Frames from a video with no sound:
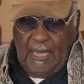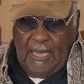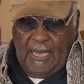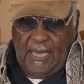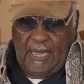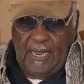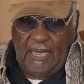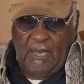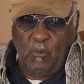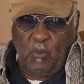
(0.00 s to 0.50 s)

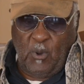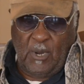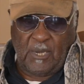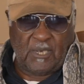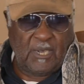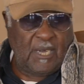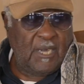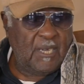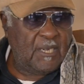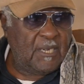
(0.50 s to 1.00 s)
And he waited
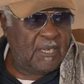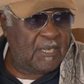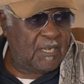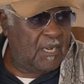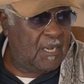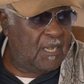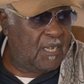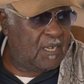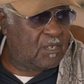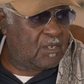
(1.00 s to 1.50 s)
till he get
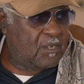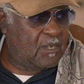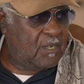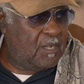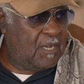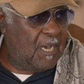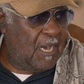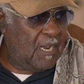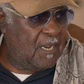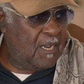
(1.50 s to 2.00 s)

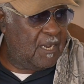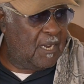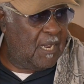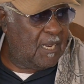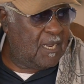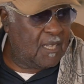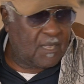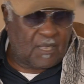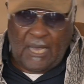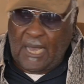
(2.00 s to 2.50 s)
that
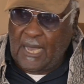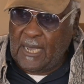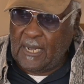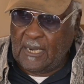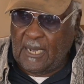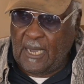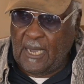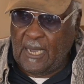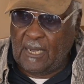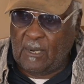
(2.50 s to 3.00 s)
little thing
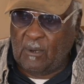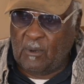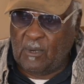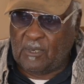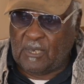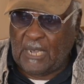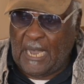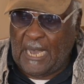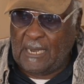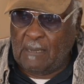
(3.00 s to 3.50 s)
they had on the
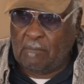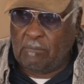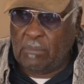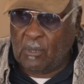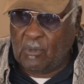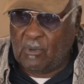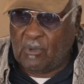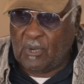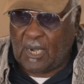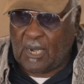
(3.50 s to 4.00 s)
tally
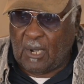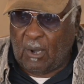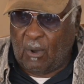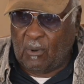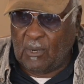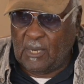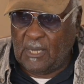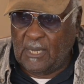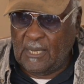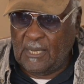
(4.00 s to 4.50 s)
booth, they
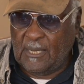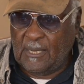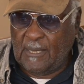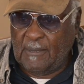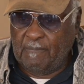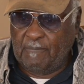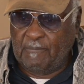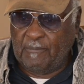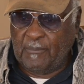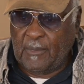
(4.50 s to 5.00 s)
call it.
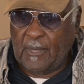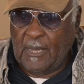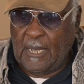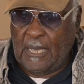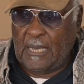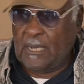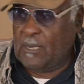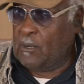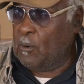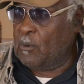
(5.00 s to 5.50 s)
Mm-hmm.
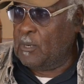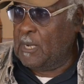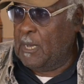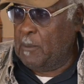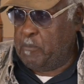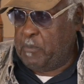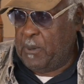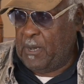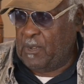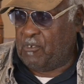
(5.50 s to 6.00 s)
It's on
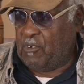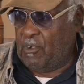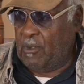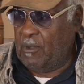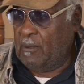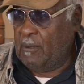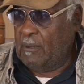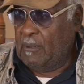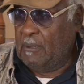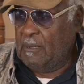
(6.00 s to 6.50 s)
that picture.
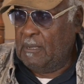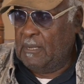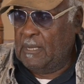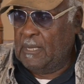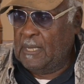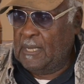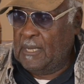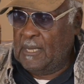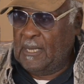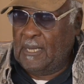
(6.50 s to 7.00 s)

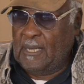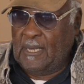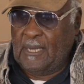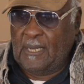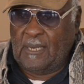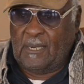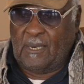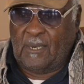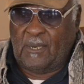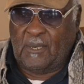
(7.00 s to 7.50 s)

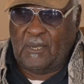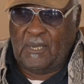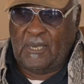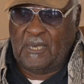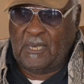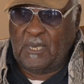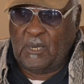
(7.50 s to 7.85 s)
Mm-hmm.